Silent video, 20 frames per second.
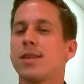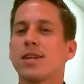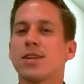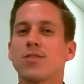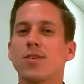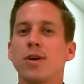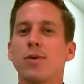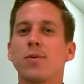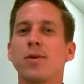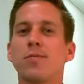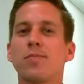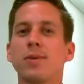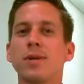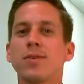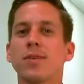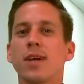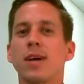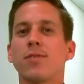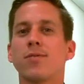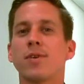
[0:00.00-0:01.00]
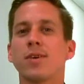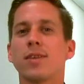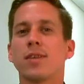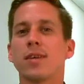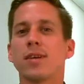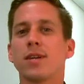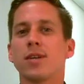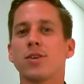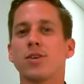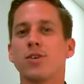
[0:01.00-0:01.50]
That's right. We've built
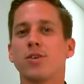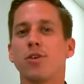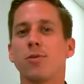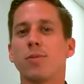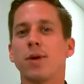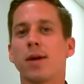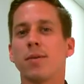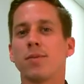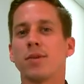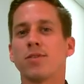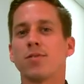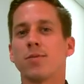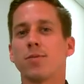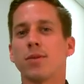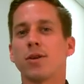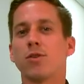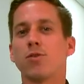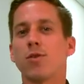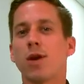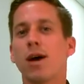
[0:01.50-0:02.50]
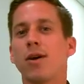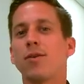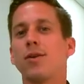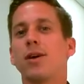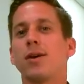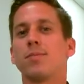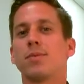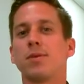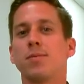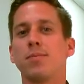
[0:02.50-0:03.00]
everything in Judo Payments from the
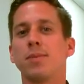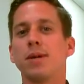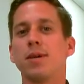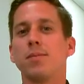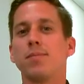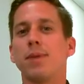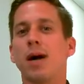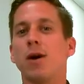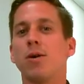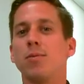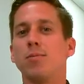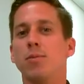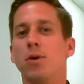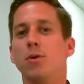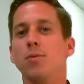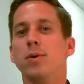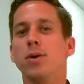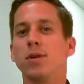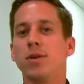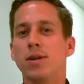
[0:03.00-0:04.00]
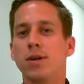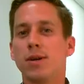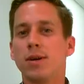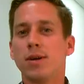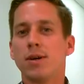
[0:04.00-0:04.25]
ground up to be about mobile.